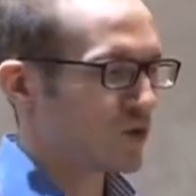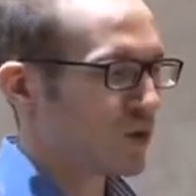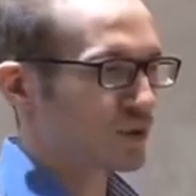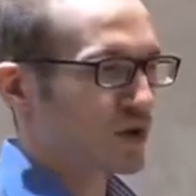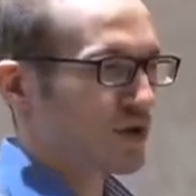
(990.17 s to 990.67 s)

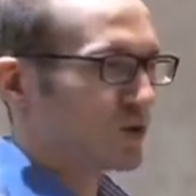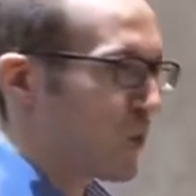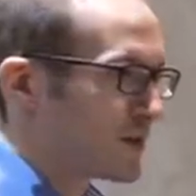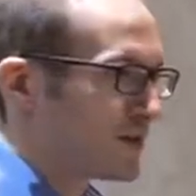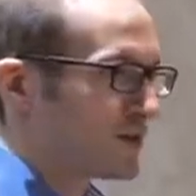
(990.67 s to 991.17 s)
do a project
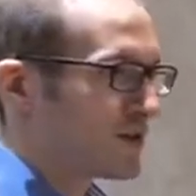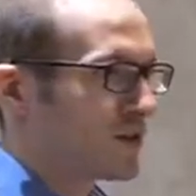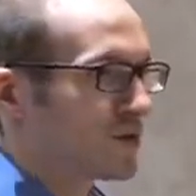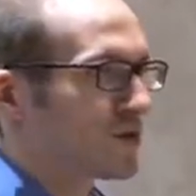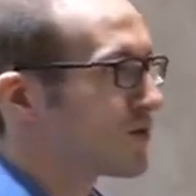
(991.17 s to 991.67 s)
once, you
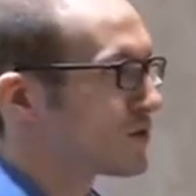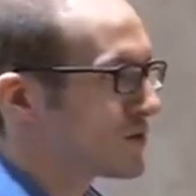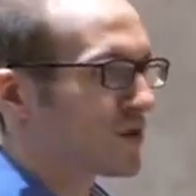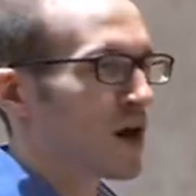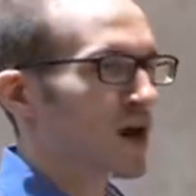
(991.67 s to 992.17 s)
know, go to
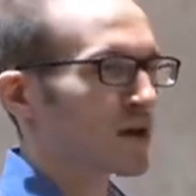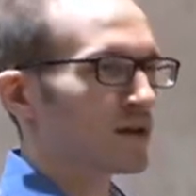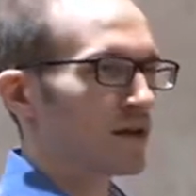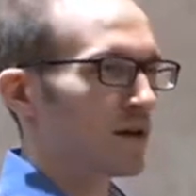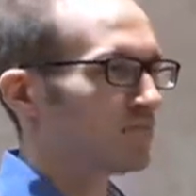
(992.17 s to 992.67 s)
a
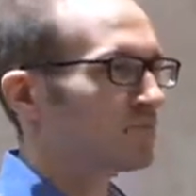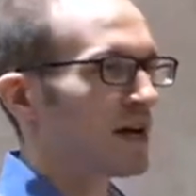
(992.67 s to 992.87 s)
talk, um,